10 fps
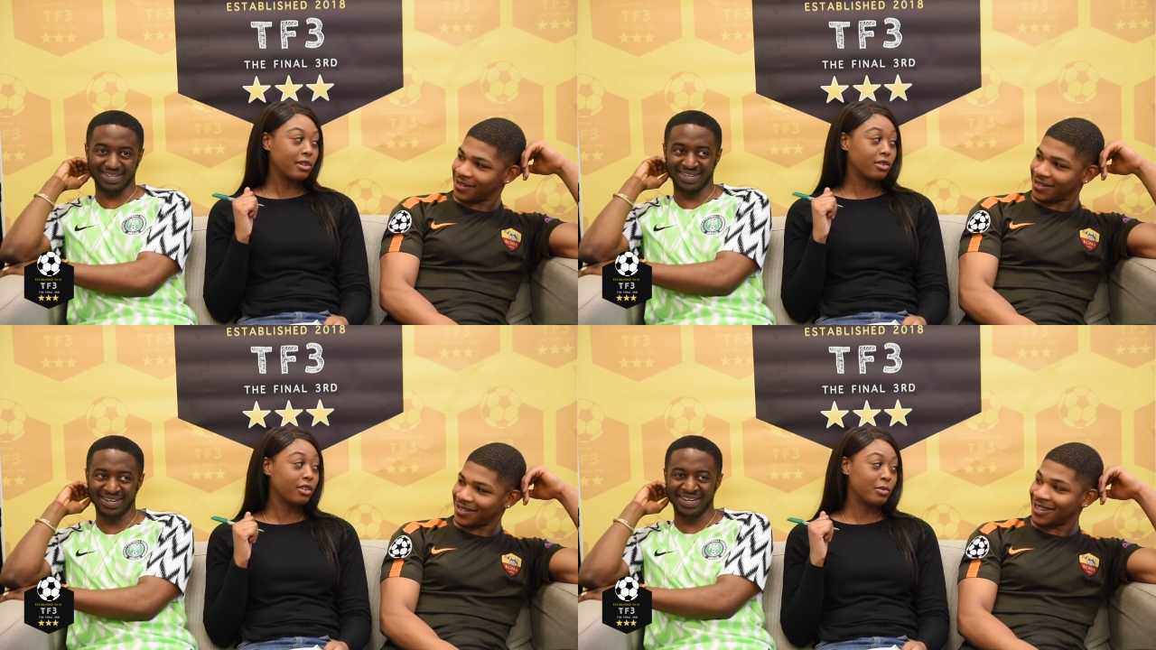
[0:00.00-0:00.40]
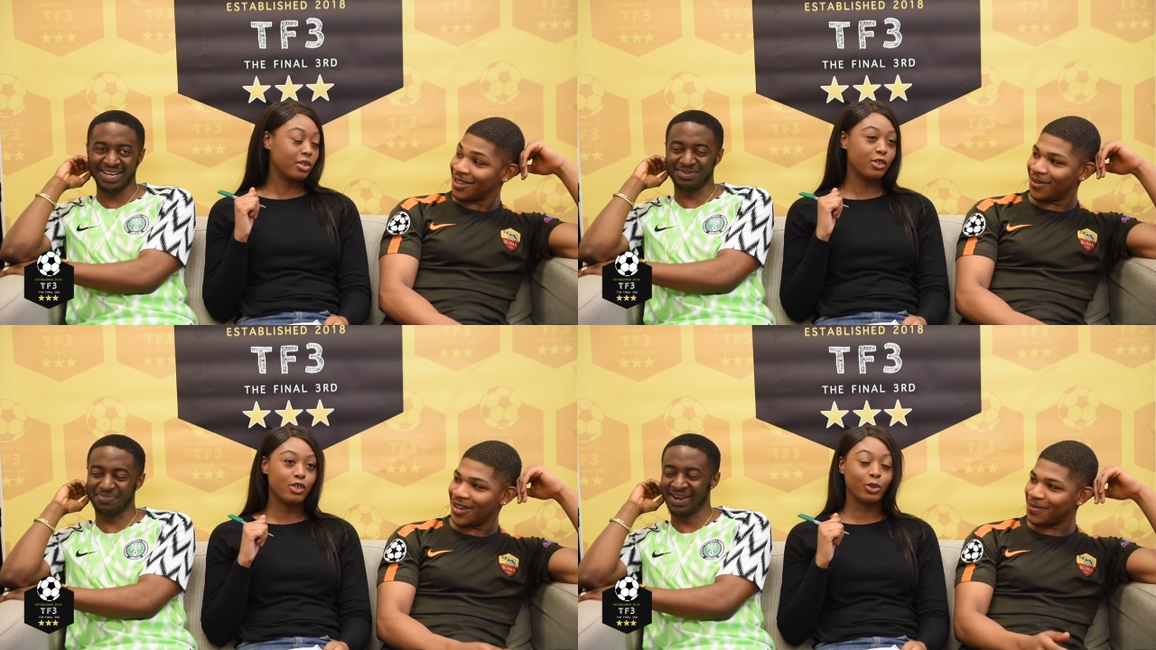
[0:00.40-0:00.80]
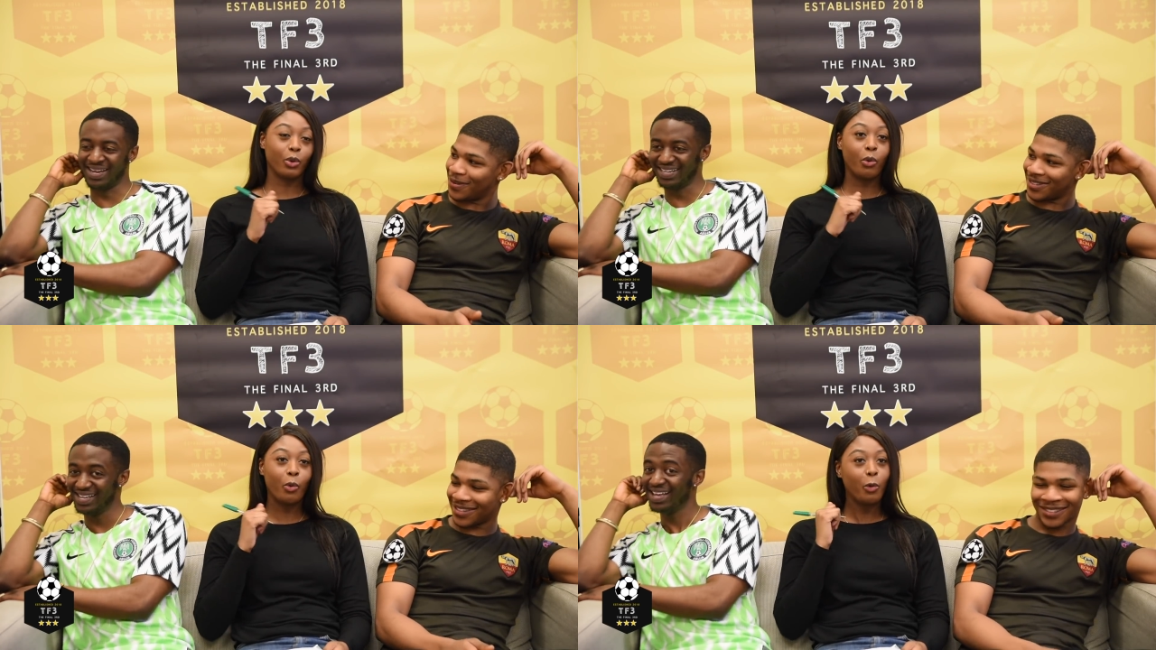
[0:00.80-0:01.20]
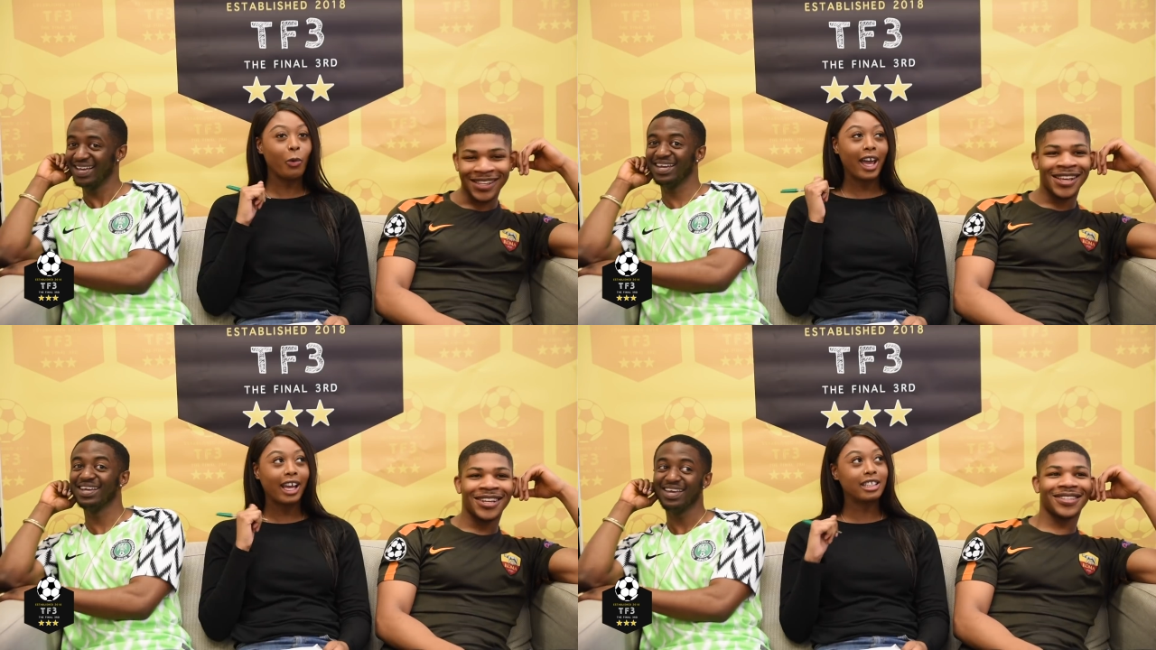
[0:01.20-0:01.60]

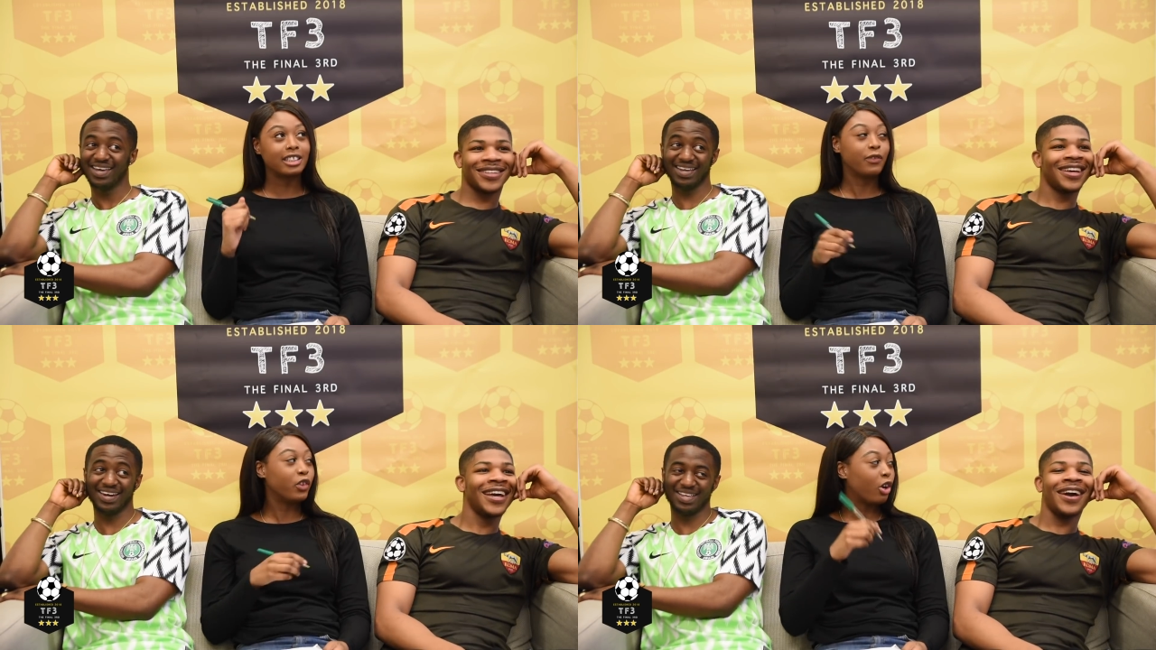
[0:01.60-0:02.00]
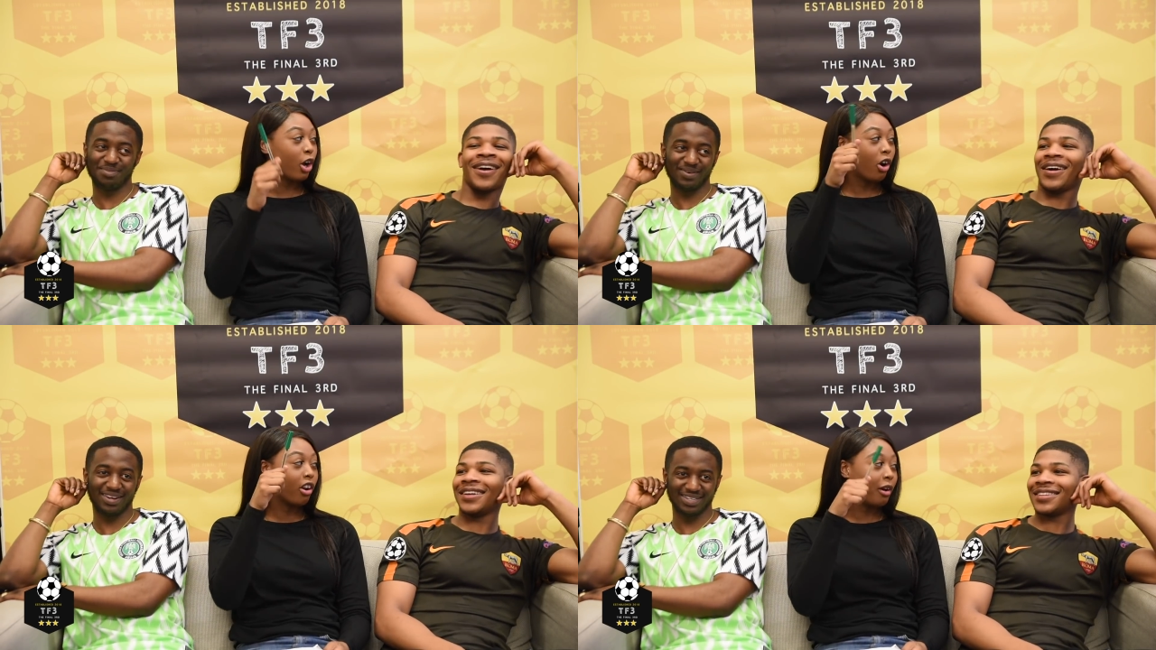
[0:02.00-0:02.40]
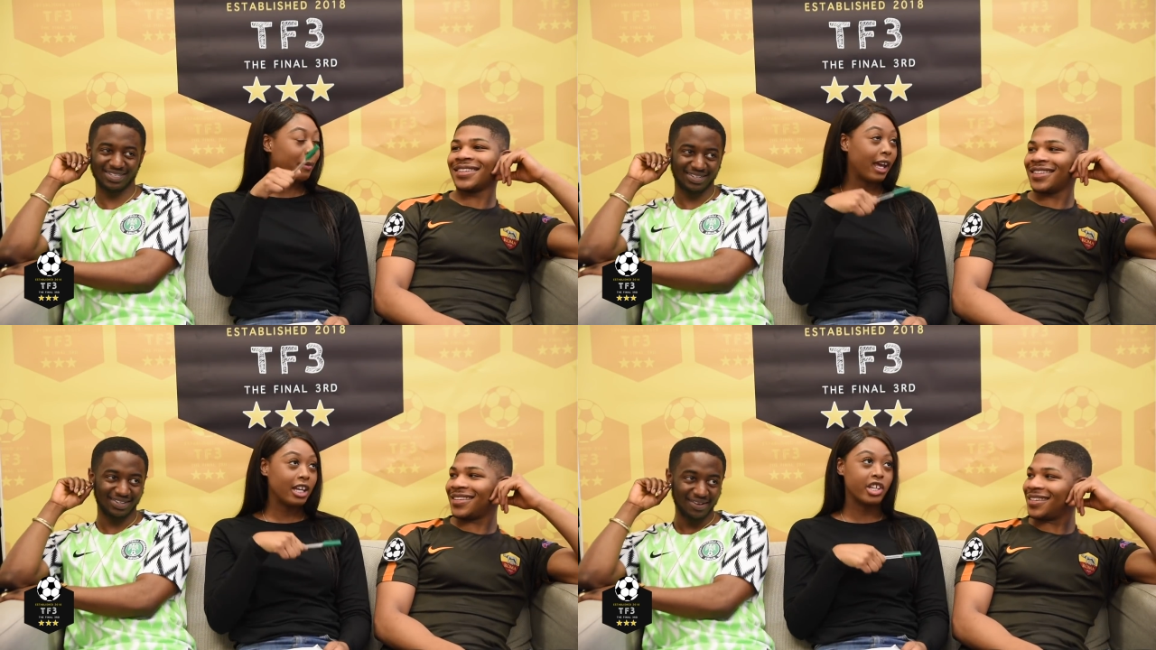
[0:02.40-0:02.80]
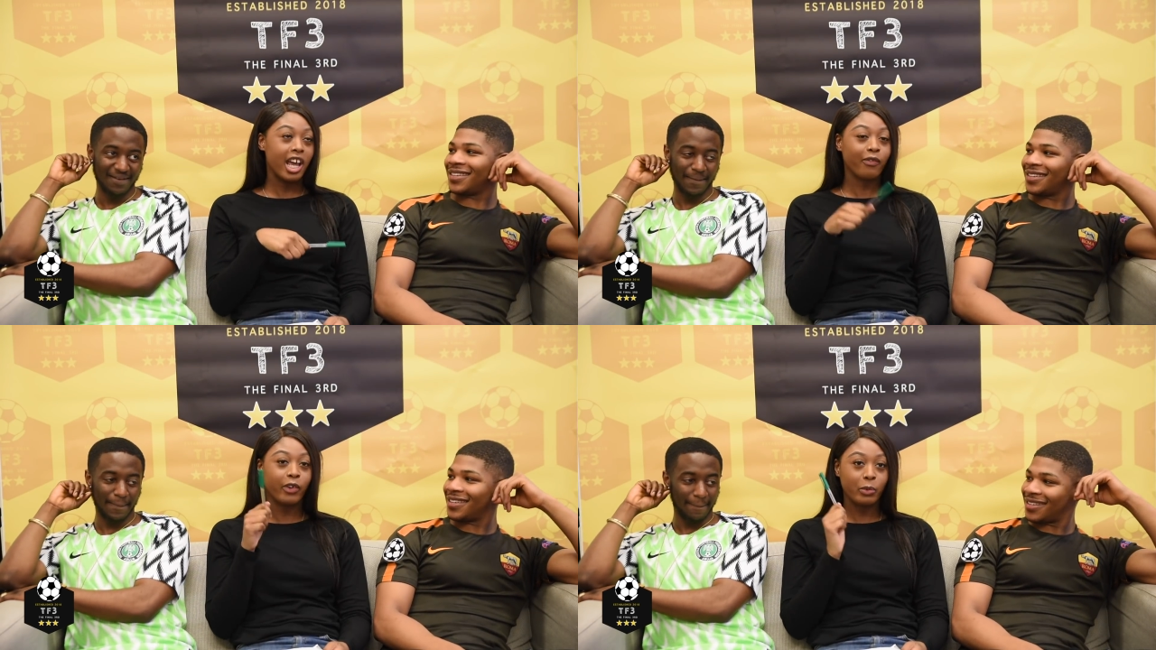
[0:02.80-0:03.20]
Speaker 1: always. If you go on our page
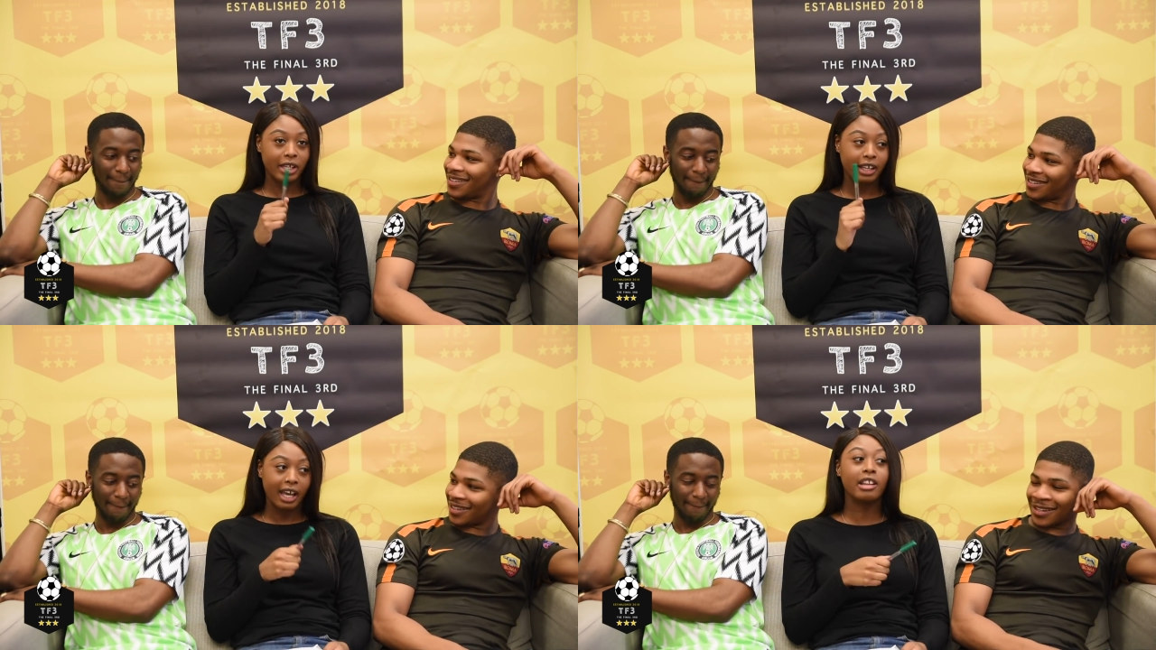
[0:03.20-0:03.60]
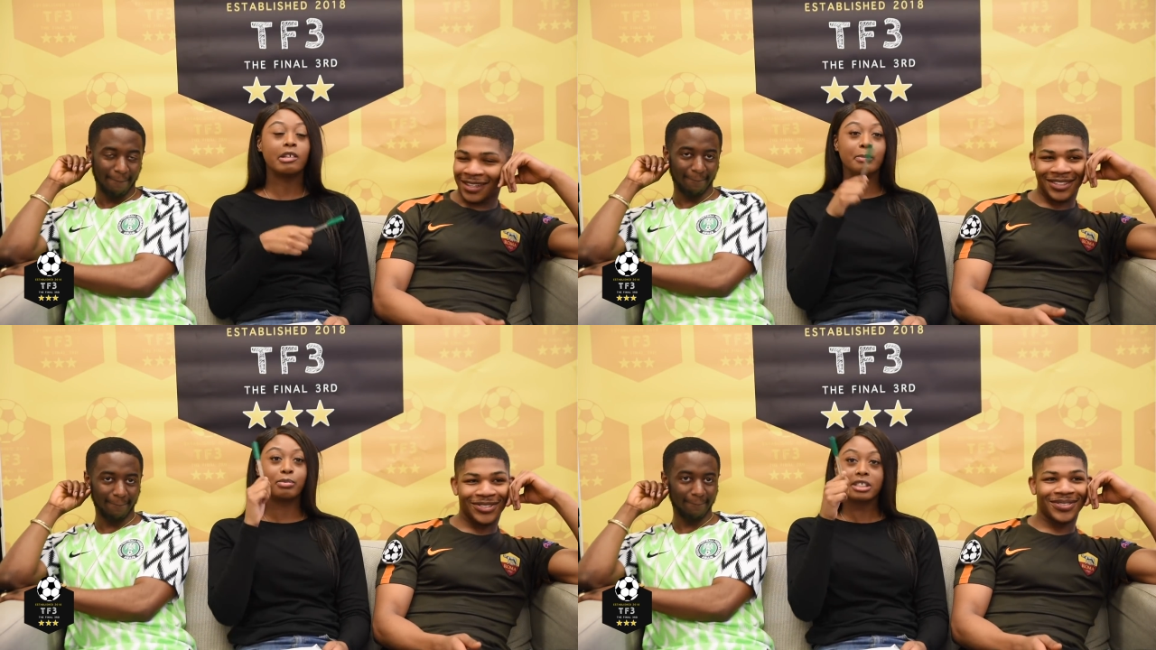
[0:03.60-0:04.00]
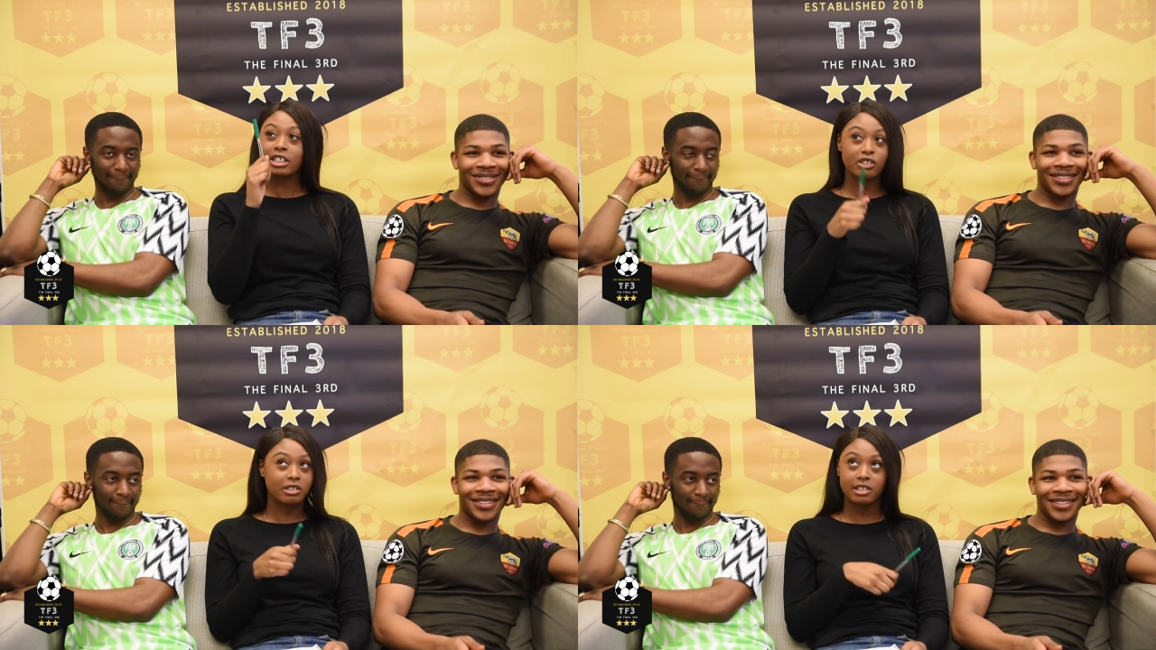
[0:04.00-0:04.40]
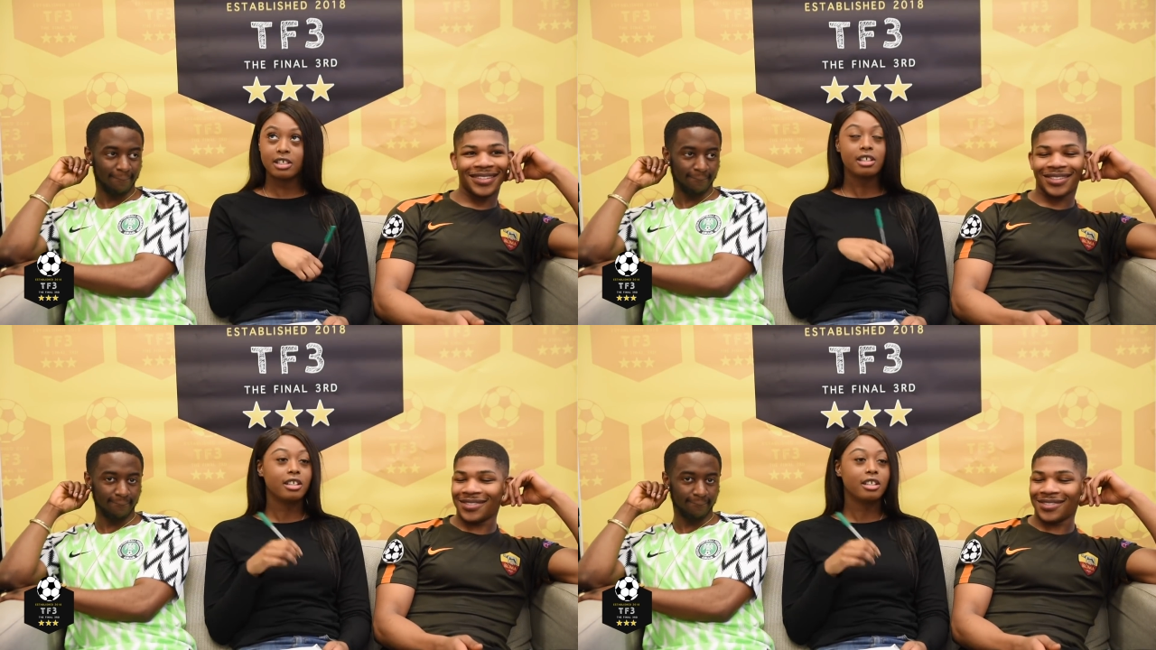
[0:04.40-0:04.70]
every weekend, the predictions